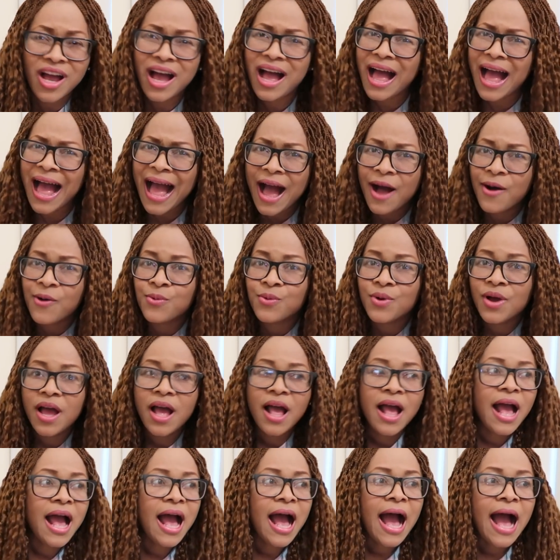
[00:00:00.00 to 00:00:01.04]
How
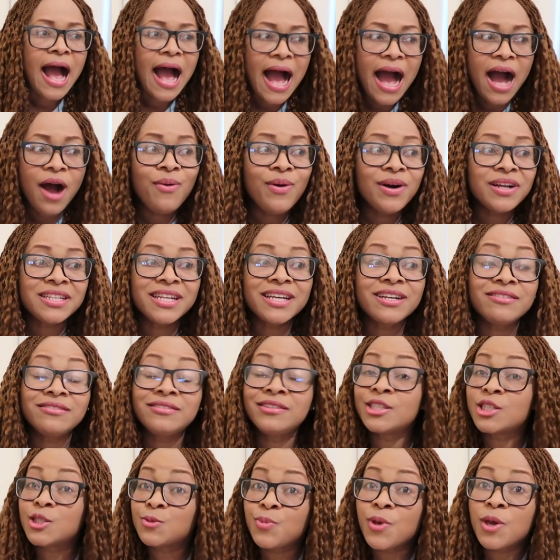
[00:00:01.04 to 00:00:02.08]
are they going
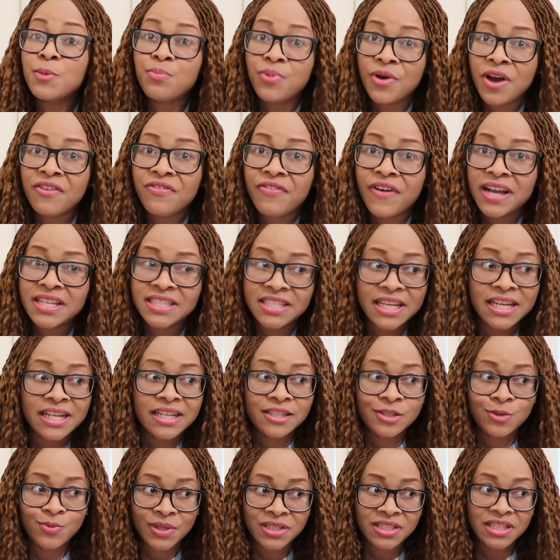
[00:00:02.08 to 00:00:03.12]
to speak perfect
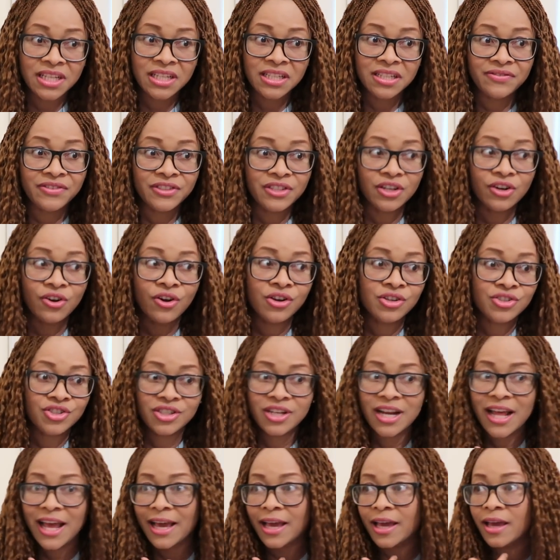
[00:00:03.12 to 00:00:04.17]
English when they live in a
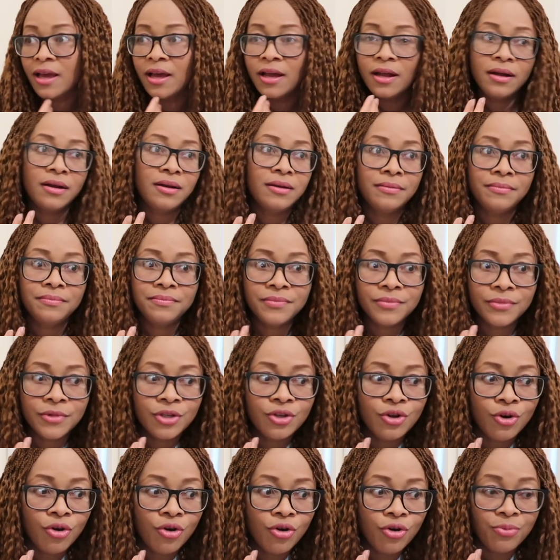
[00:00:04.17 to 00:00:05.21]
country like, you
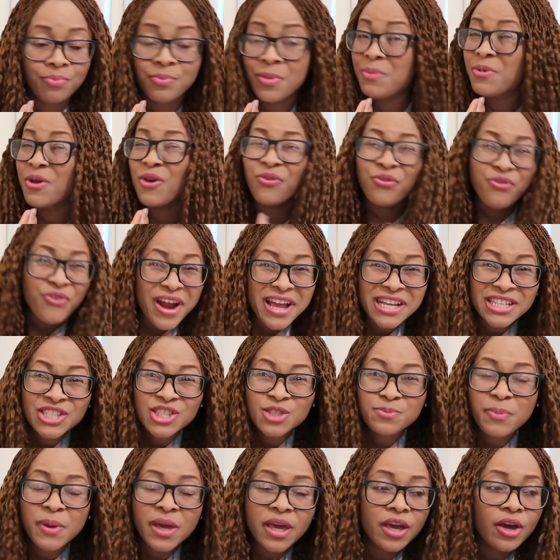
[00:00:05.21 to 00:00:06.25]
know, maybe a French
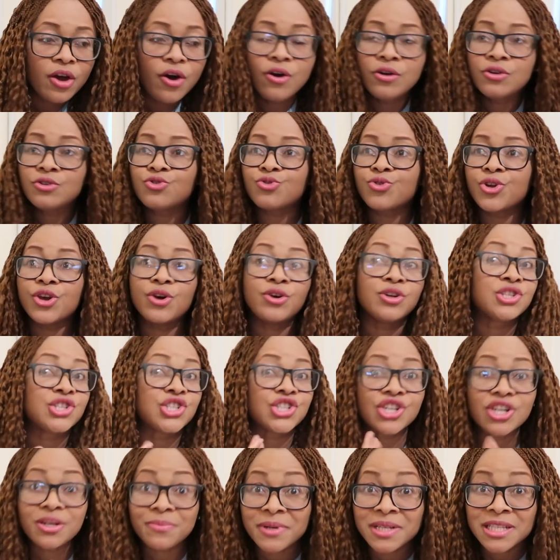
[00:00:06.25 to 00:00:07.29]
speaking country, a
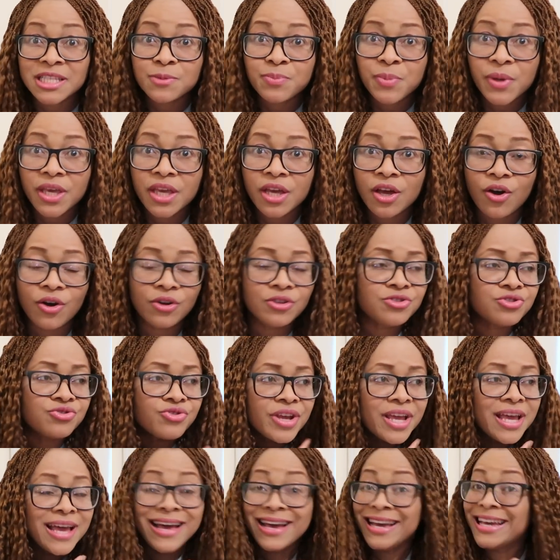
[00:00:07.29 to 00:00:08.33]
German speaking
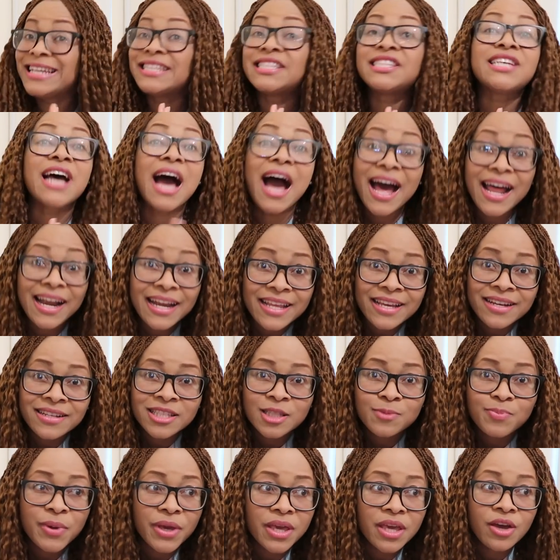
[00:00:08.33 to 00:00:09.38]
country, Italian
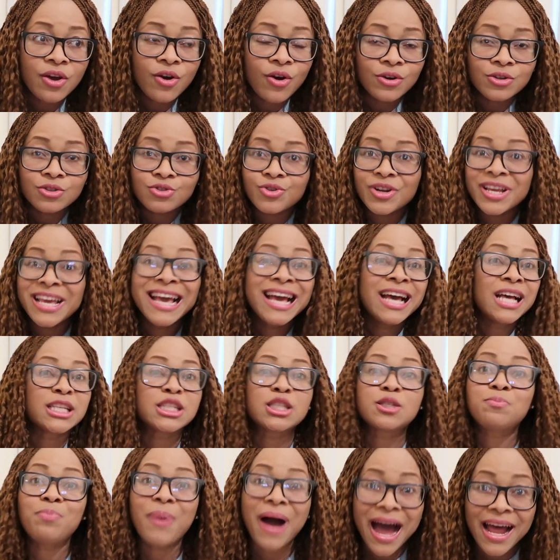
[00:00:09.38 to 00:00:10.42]
speaking country,
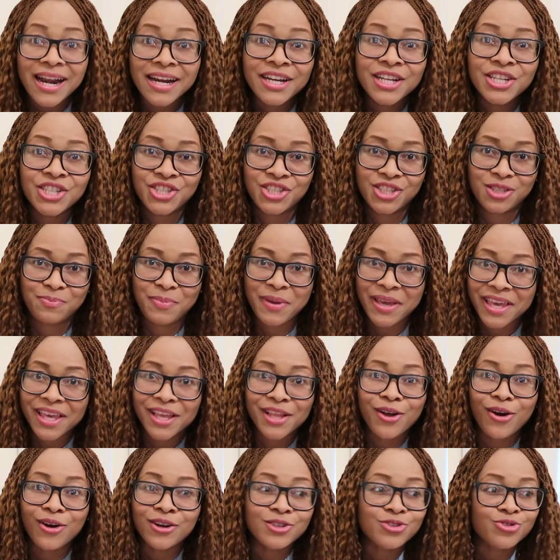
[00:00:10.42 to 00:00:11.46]
Spanish
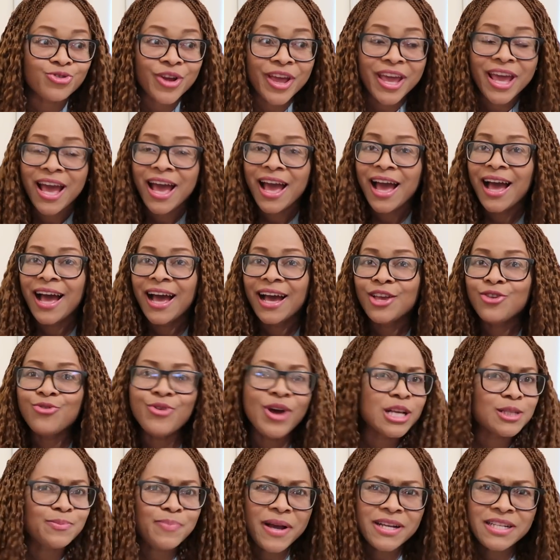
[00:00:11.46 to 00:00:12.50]
speaking country? You
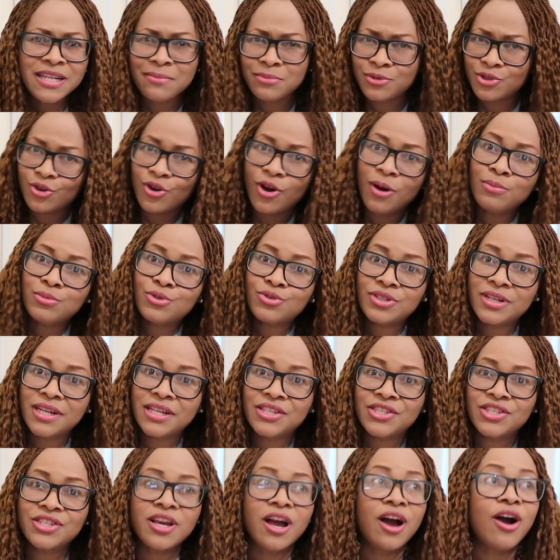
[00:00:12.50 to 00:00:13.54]
expect them to come to
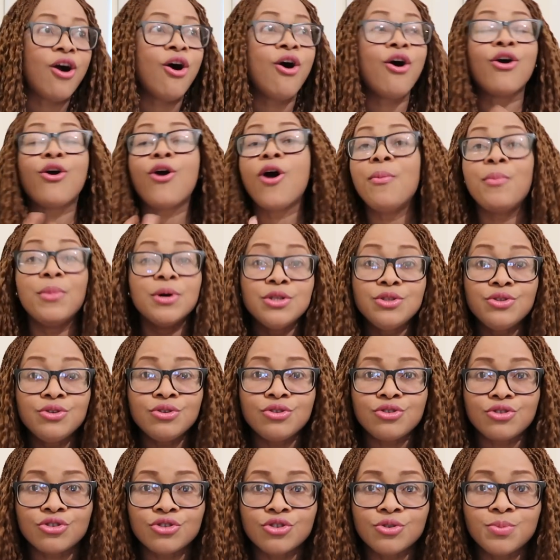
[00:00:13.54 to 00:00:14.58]
Nigeria or come on
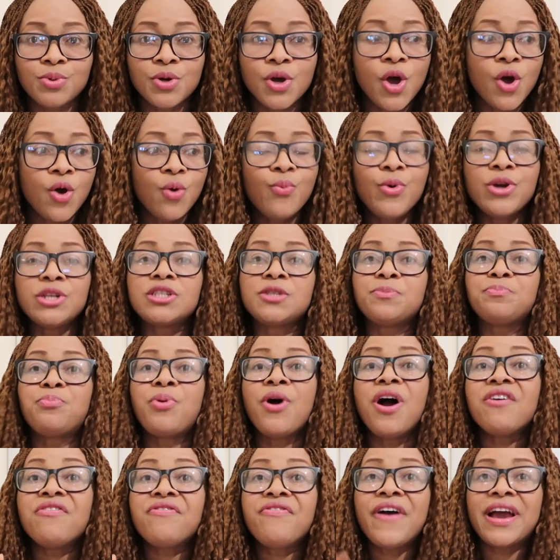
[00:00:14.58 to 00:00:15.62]
YouTube with
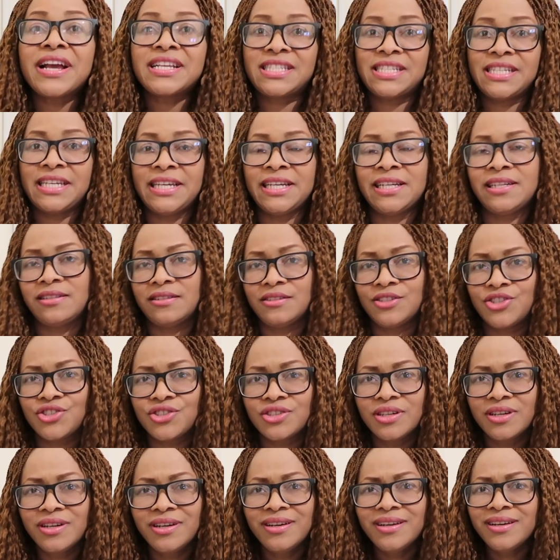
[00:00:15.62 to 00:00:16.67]
perfect
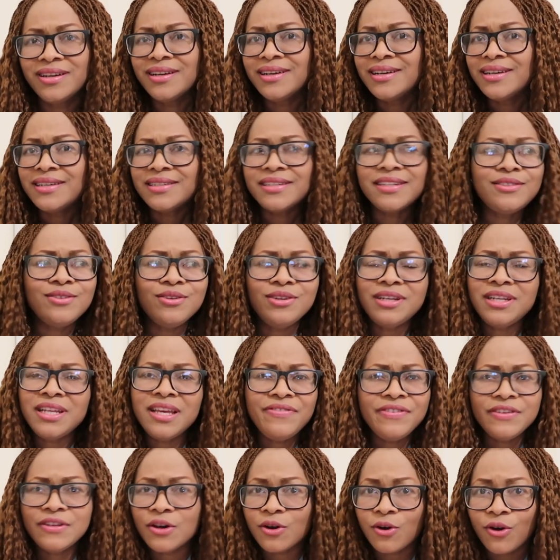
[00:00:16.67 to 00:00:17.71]
English. They don't
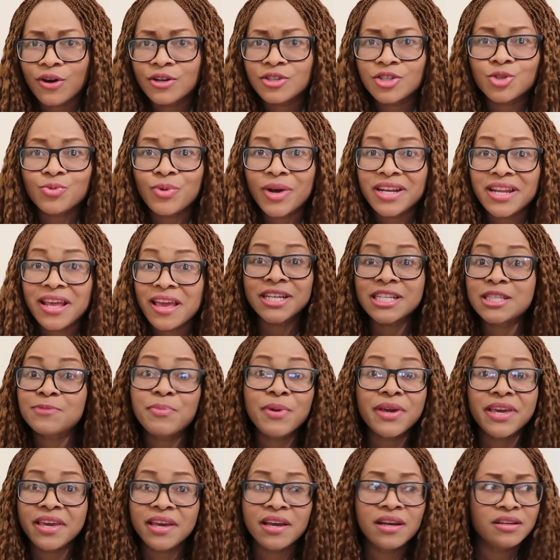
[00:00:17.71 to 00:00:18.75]
live in a country where they
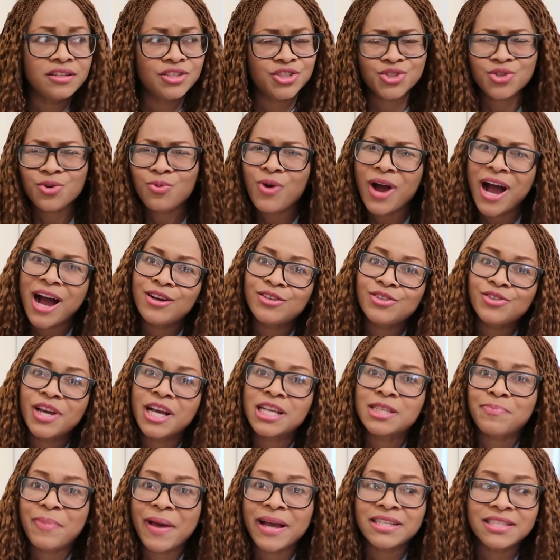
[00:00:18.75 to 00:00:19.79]
speak English, so how do you
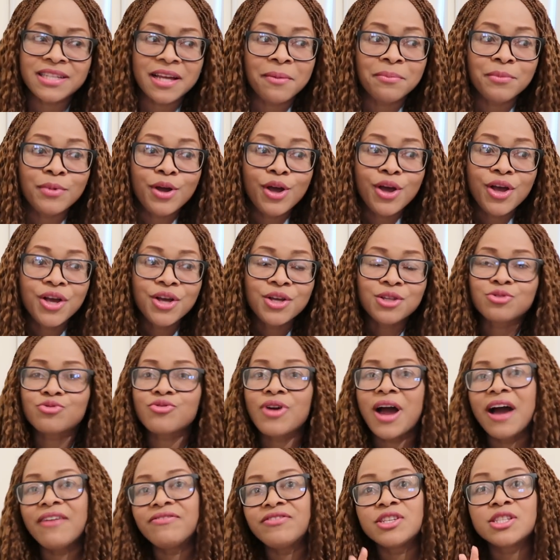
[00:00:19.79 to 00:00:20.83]
expect them
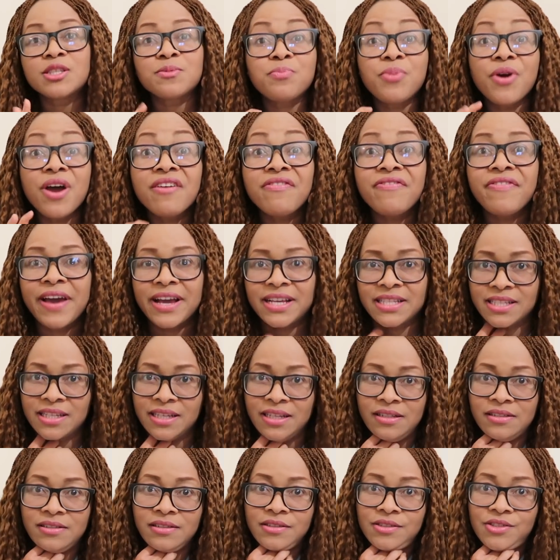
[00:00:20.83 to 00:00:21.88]
to have this perfect
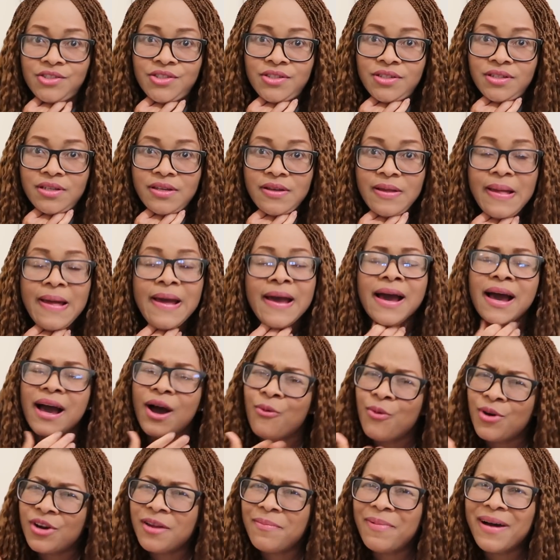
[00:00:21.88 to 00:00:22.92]
English?
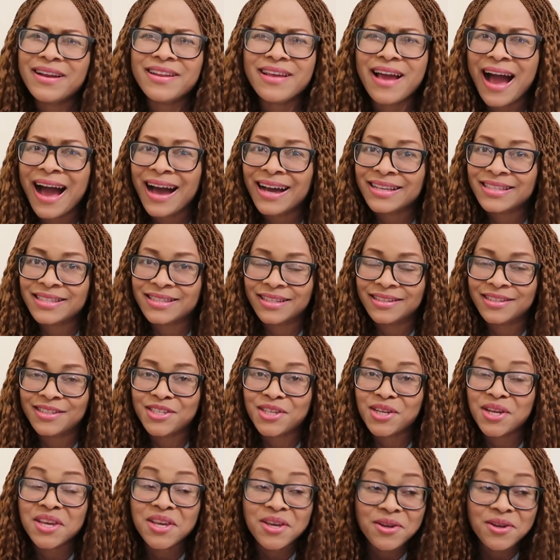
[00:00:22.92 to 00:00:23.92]
And what about the accent?